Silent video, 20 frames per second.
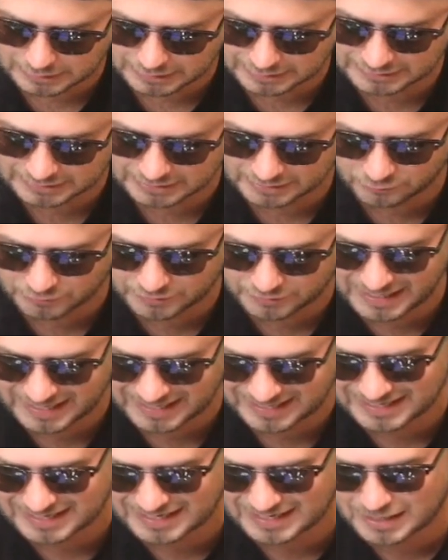I leveled
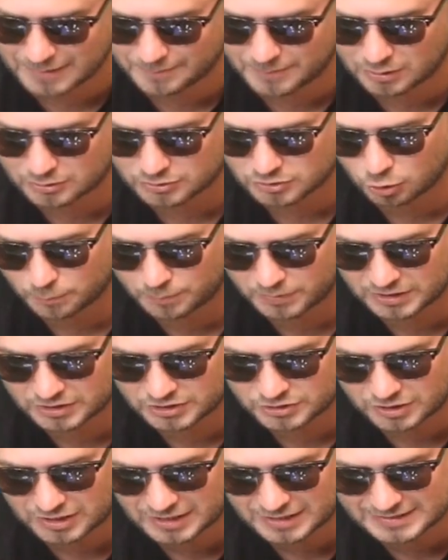that guy up. I was hoping to
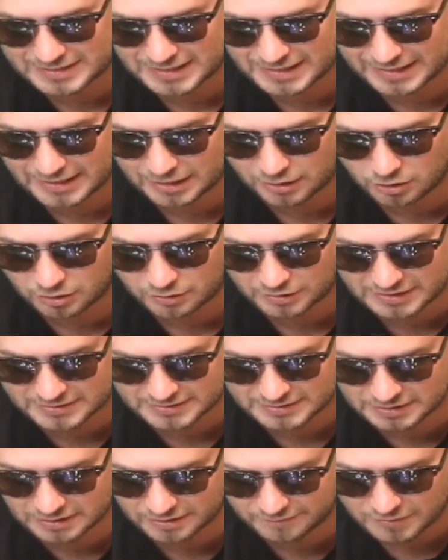try and take out all
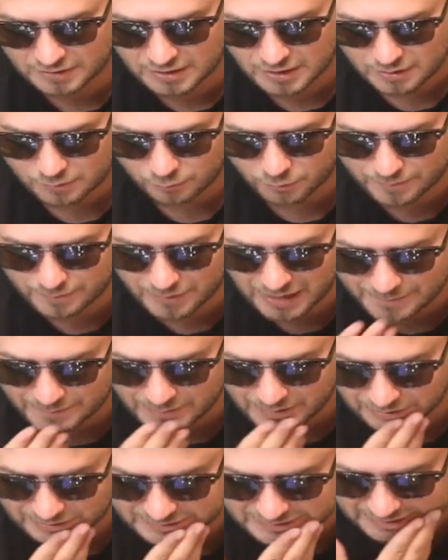that stuff. We might
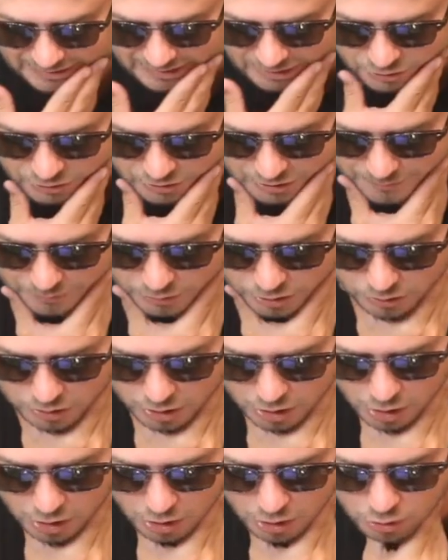be able to take out Tribunal.
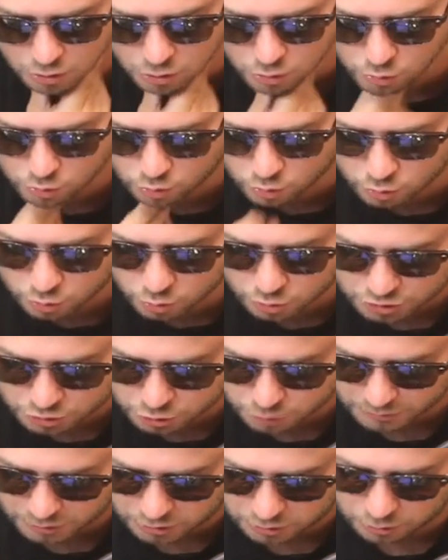Oh, it was
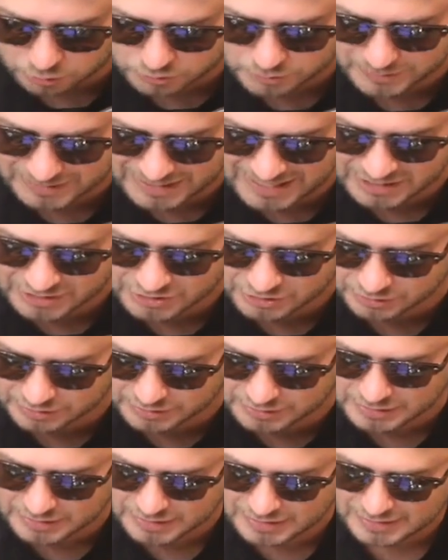super close. But
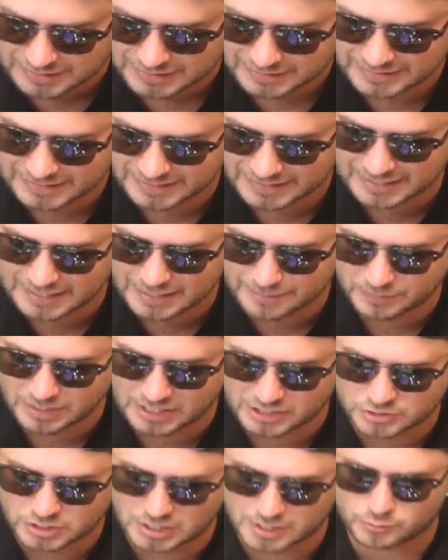actually, getting hit
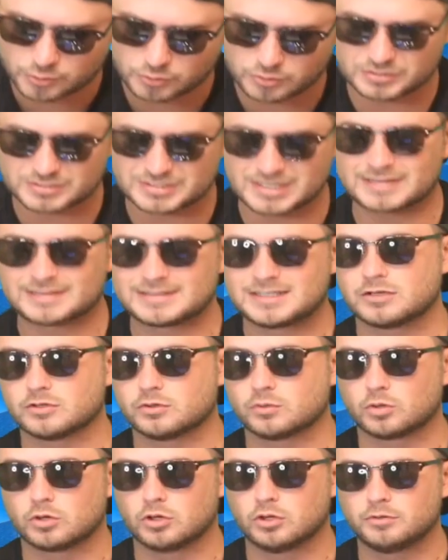by Tribunal is not the end of
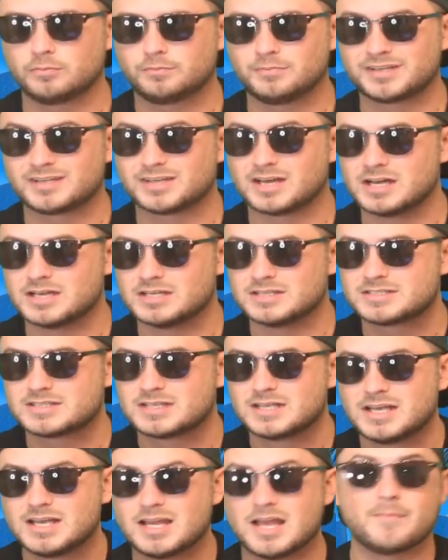the world
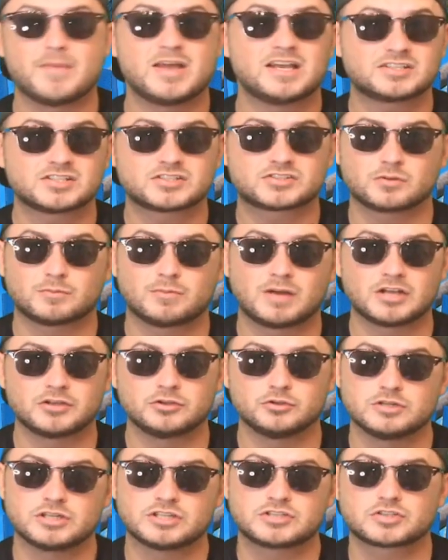because it makes it so my
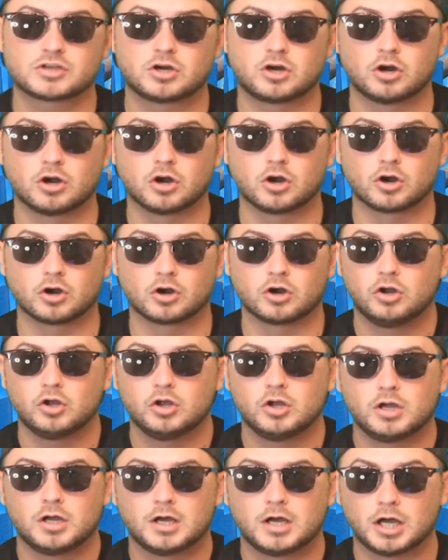units are
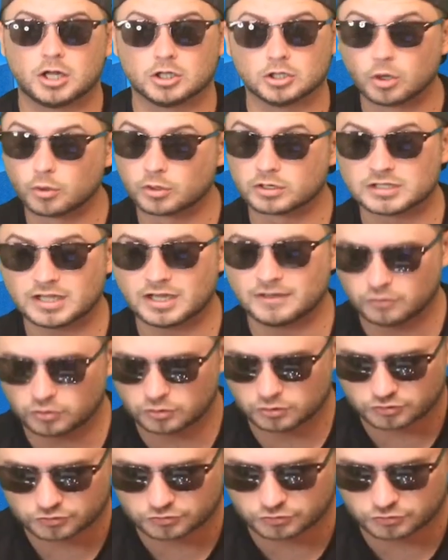a lower level.